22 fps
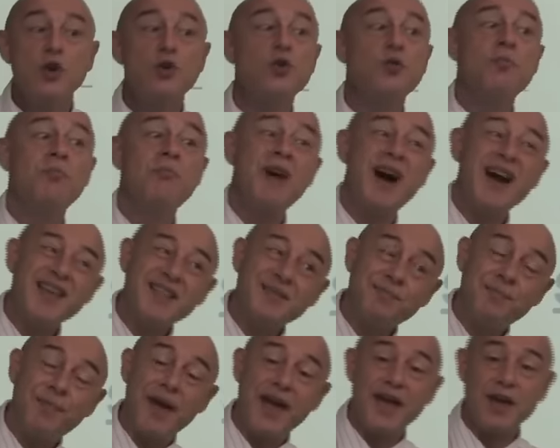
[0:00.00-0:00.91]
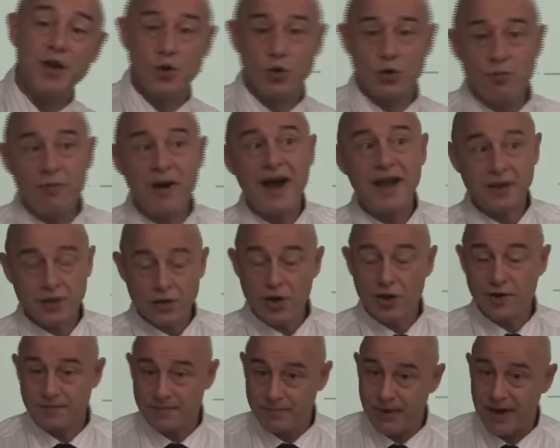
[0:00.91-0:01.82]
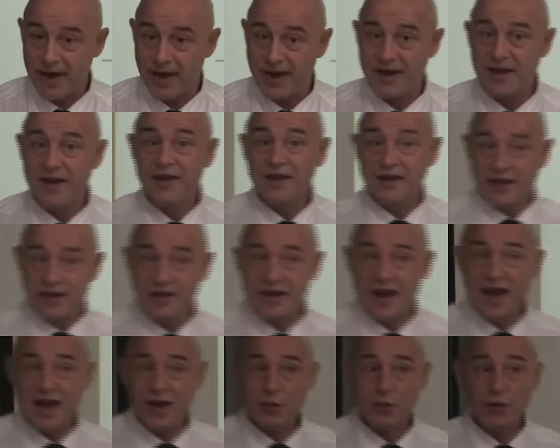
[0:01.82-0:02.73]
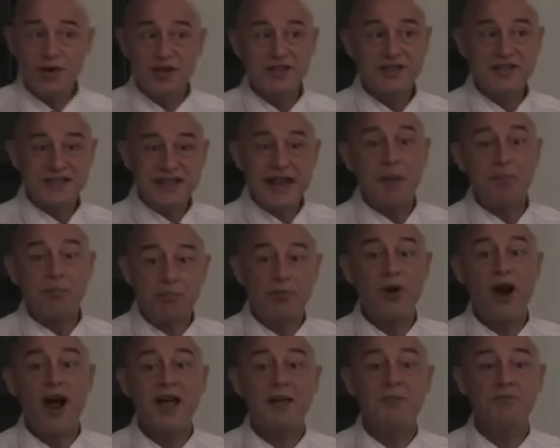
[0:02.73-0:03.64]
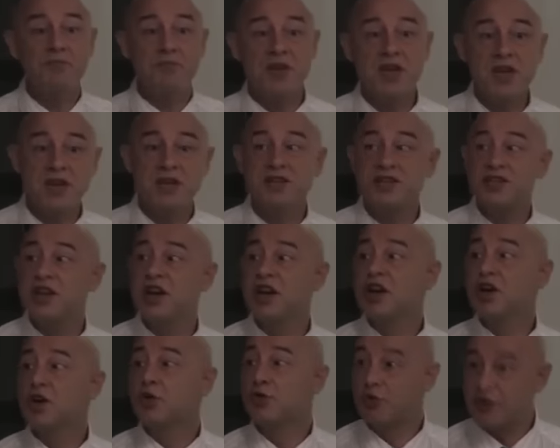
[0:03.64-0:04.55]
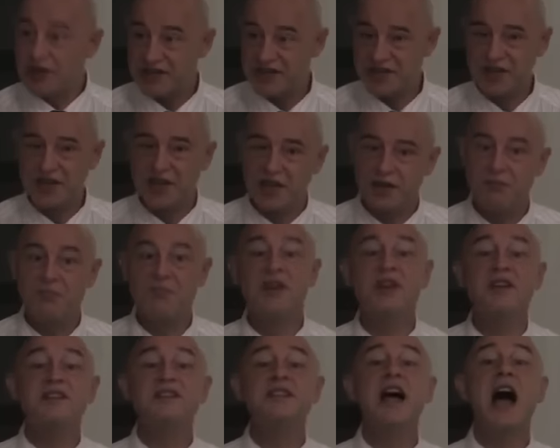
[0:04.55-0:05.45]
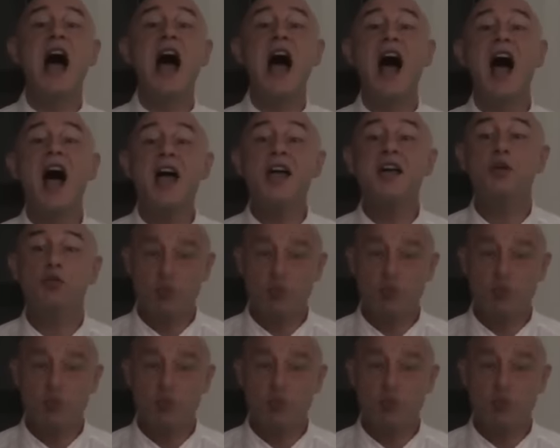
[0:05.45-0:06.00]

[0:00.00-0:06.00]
who might pay, who might not pay. In other words, subprime means risky, means high